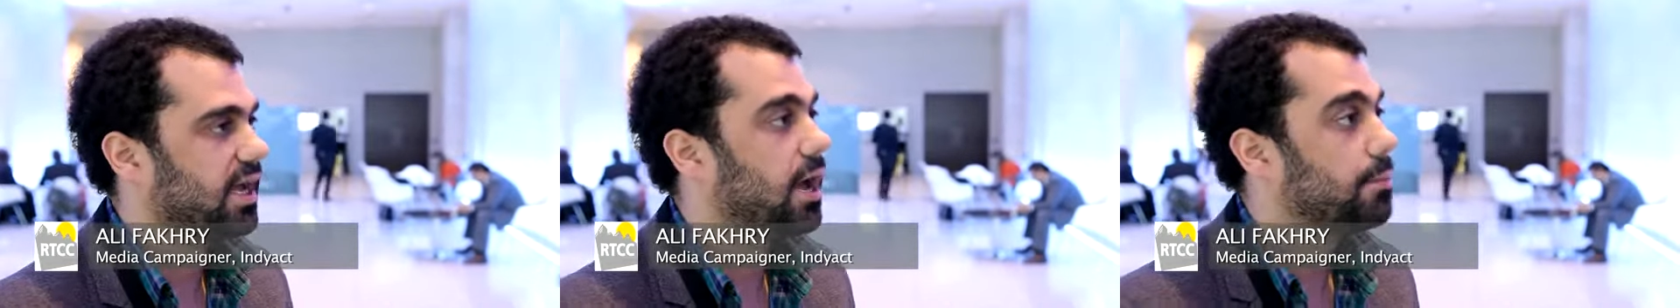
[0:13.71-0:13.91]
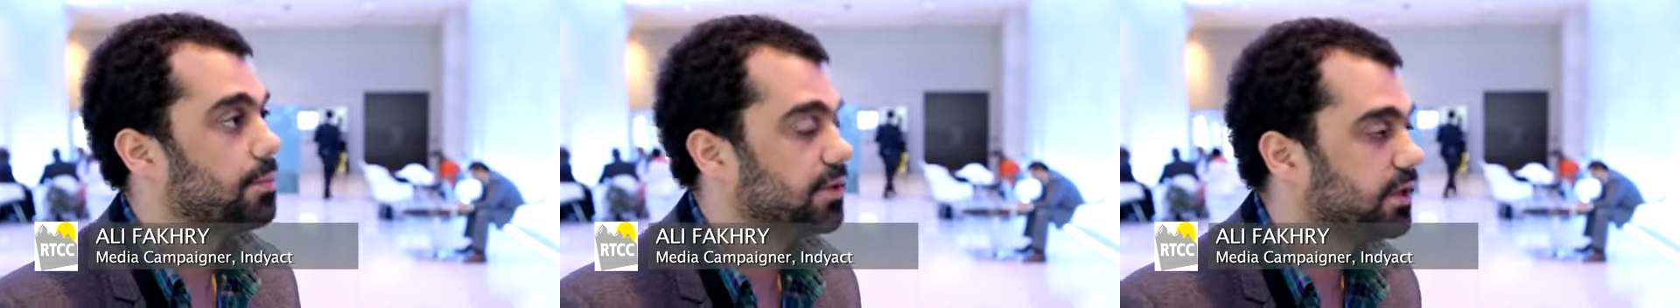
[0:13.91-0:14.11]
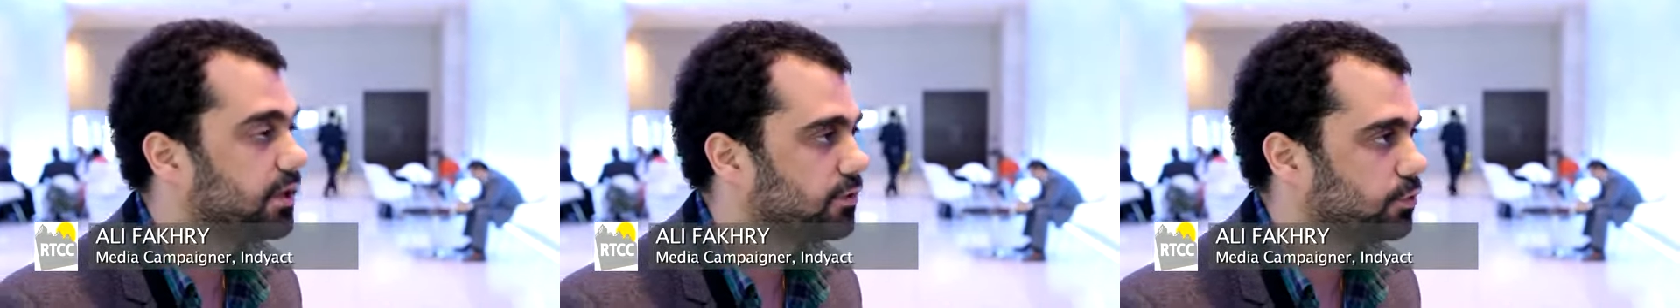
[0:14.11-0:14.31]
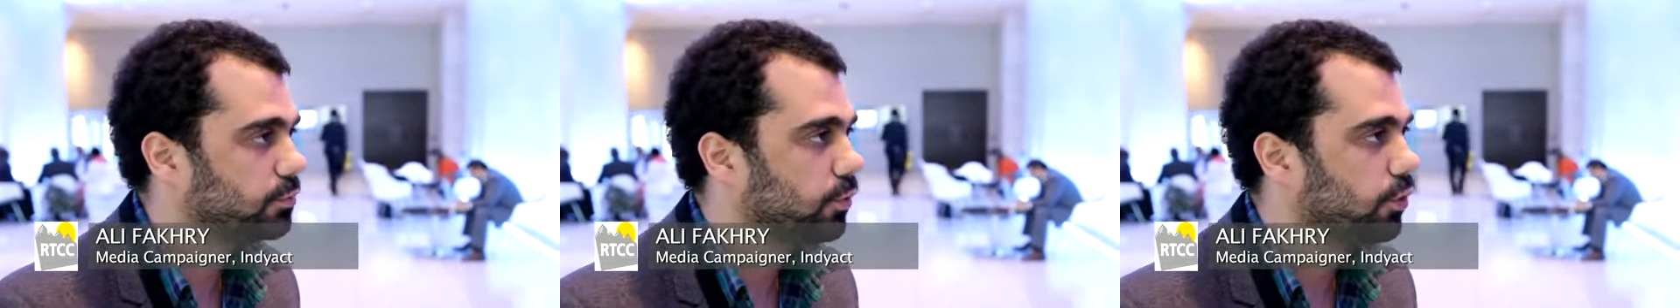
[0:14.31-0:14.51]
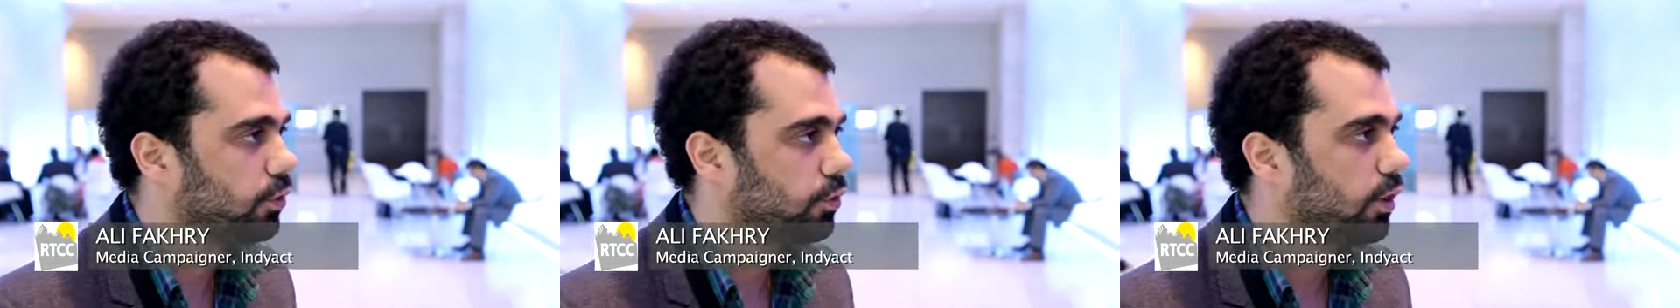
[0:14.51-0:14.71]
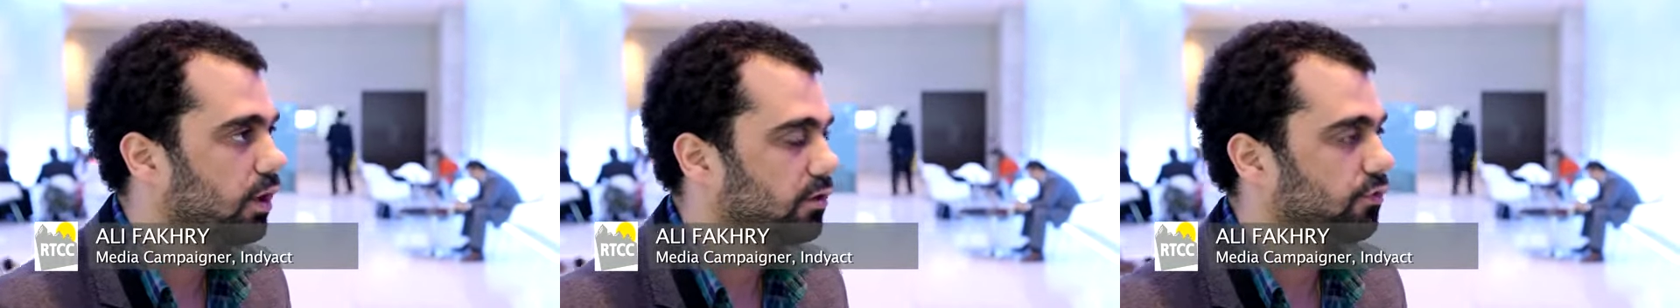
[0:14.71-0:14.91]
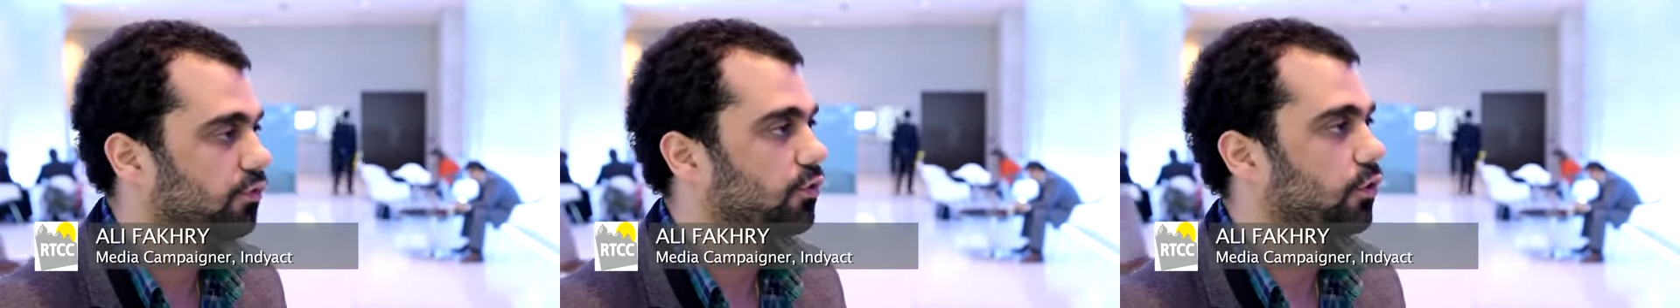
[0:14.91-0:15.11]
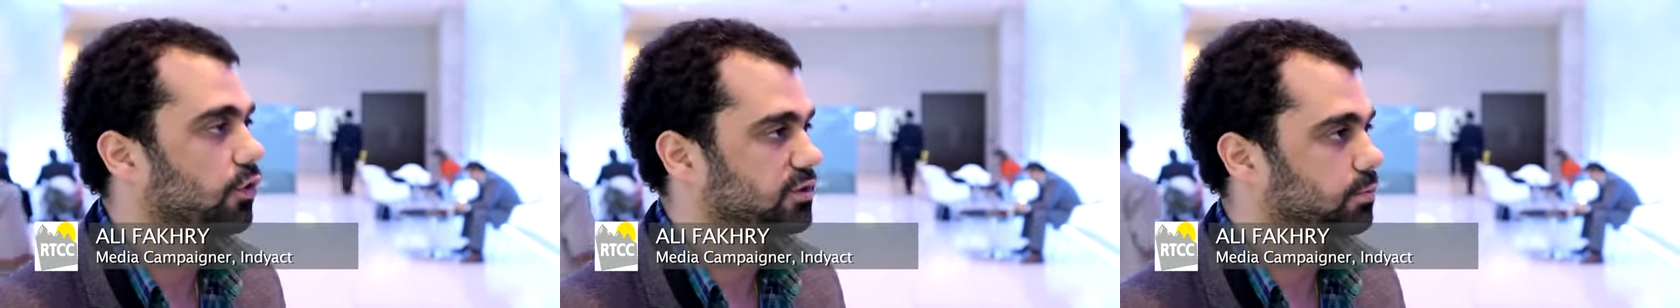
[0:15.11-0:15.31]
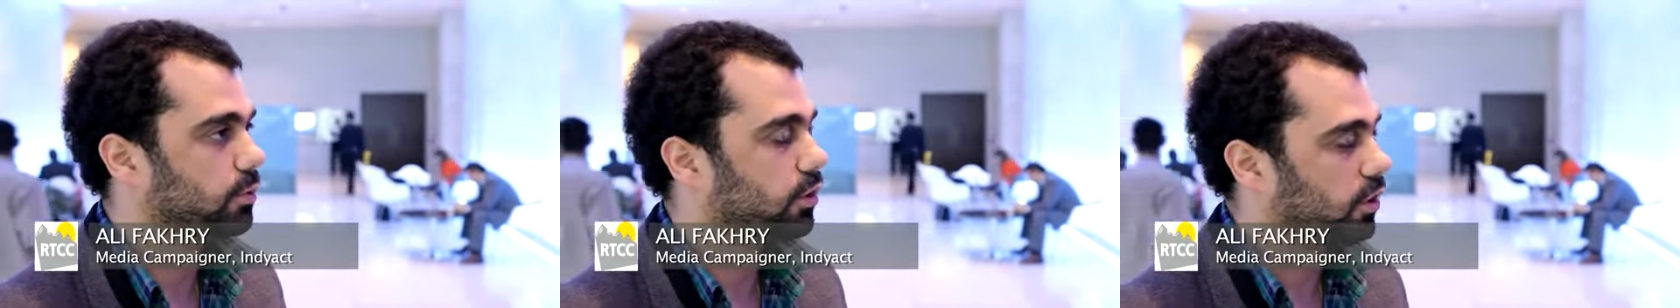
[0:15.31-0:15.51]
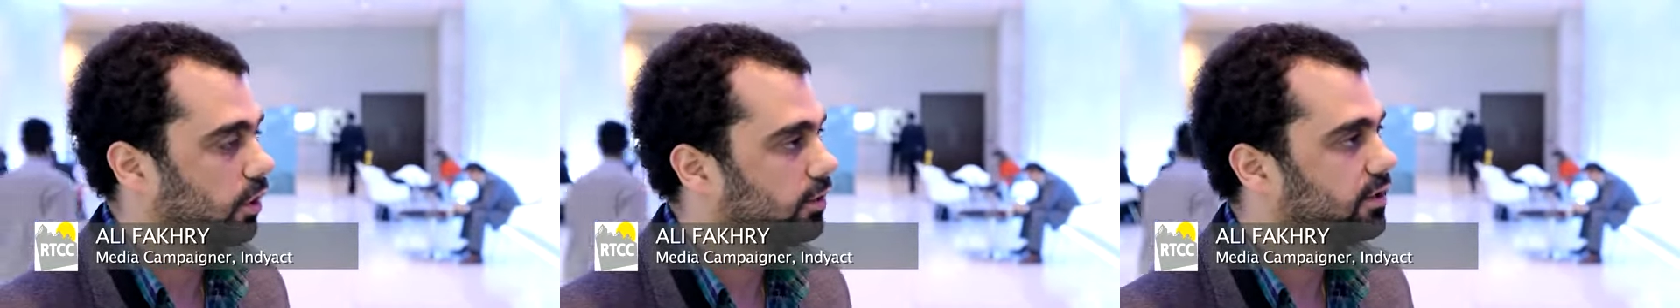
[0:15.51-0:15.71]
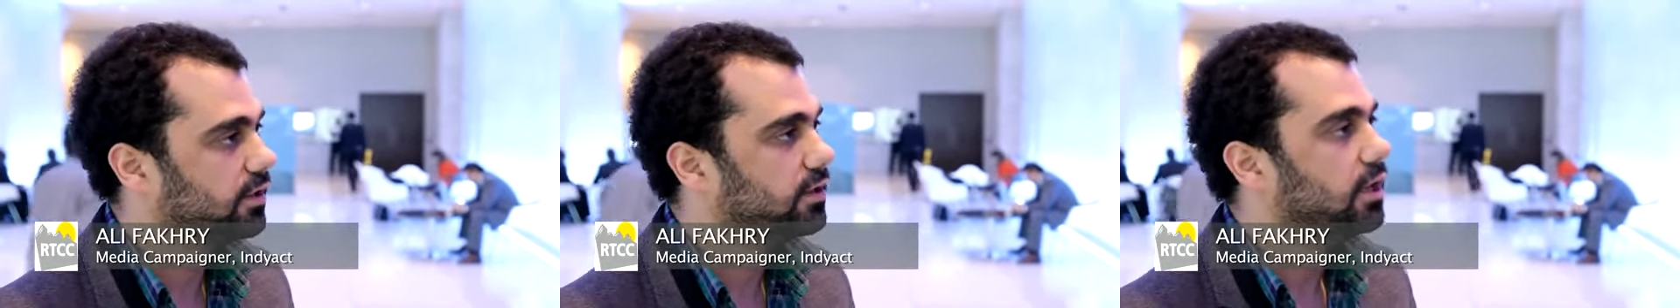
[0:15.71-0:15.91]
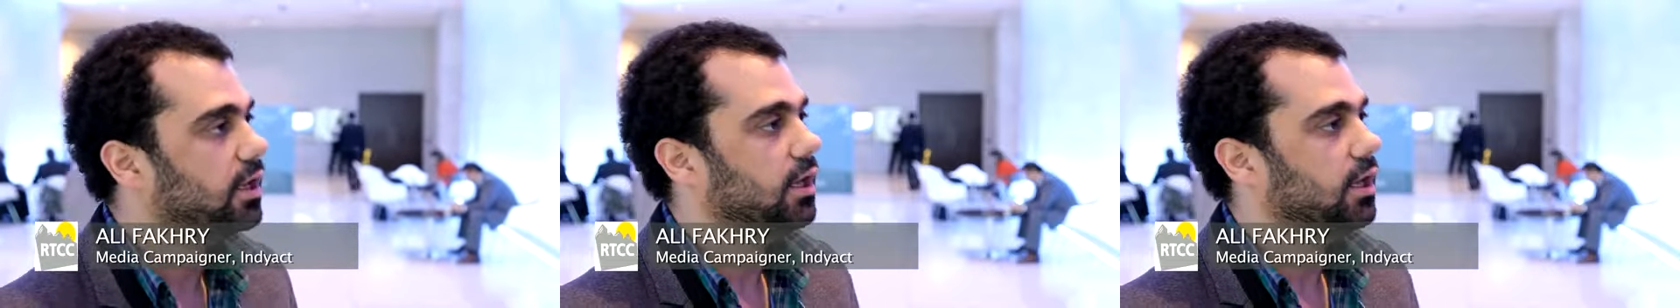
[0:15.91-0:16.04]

happening tomorrow and to focus more on it